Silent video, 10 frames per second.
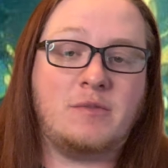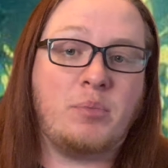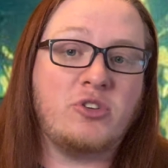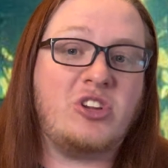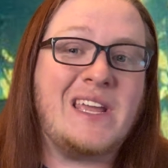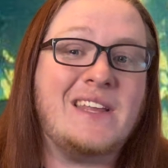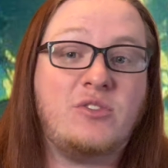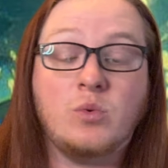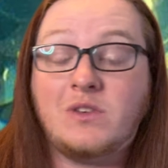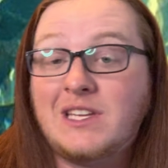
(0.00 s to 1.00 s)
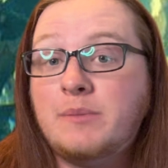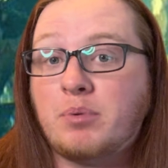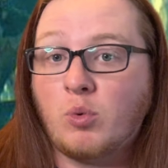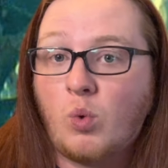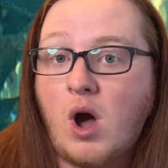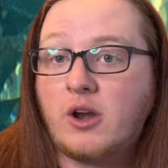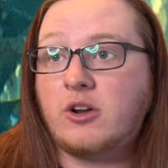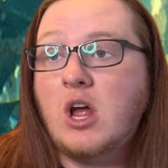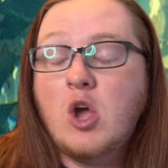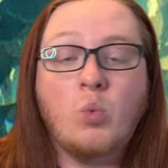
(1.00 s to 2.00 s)
pushing into deeper
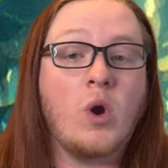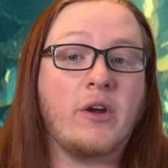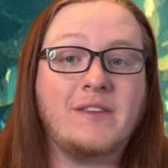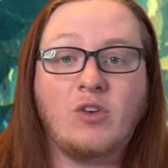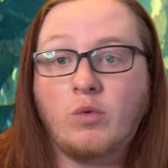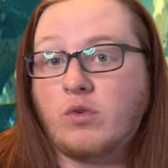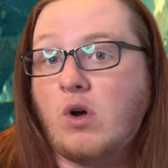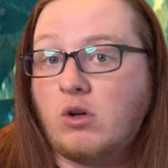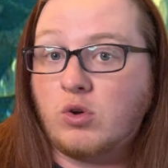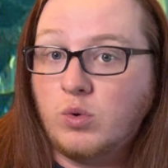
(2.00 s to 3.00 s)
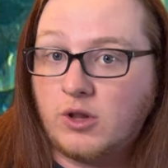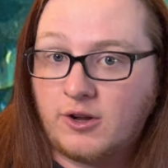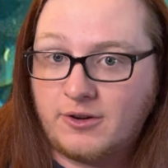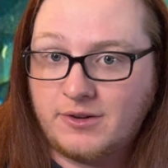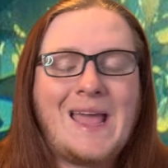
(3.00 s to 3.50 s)
water where it's overall cooler.